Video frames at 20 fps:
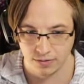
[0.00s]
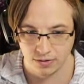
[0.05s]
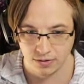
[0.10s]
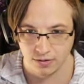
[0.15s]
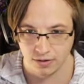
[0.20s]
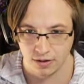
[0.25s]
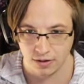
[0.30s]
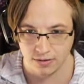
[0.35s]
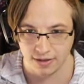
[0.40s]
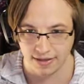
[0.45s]

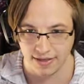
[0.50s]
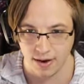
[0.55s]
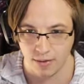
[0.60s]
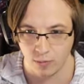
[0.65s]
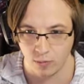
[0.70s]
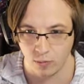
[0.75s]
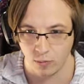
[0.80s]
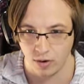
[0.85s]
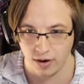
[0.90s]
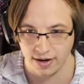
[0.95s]
Okay, that
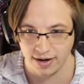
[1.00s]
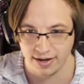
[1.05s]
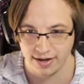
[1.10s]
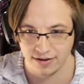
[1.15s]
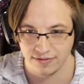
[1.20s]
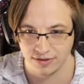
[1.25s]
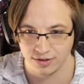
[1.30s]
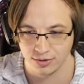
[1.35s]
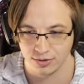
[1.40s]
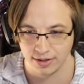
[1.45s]
one
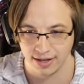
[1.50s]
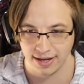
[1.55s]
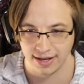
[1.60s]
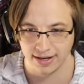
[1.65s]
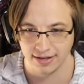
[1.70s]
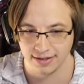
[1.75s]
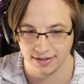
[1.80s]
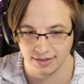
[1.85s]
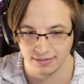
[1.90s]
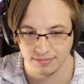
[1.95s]
individual
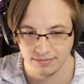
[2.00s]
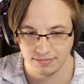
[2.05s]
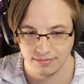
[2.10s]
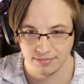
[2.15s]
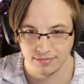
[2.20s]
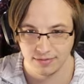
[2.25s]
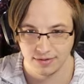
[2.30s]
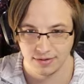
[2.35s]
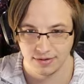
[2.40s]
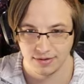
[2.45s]
ant did
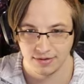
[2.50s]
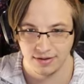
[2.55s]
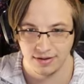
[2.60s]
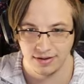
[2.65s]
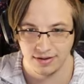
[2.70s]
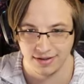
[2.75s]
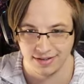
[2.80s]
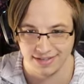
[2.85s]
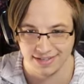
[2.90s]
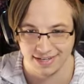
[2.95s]

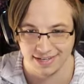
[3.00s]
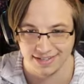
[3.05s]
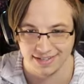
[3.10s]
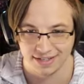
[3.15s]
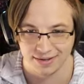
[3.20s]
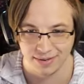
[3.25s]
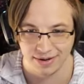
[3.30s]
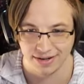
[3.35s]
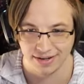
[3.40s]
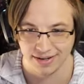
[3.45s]
a decent
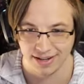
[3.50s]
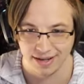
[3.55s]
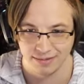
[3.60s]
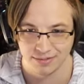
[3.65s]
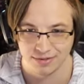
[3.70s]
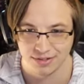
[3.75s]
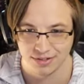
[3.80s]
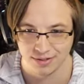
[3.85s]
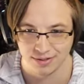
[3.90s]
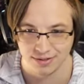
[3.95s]
amount of
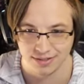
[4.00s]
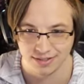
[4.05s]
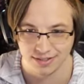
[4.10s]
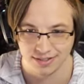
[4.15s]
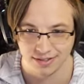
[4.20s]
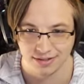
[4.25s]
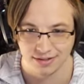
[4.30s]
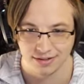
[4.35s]
damage to us here.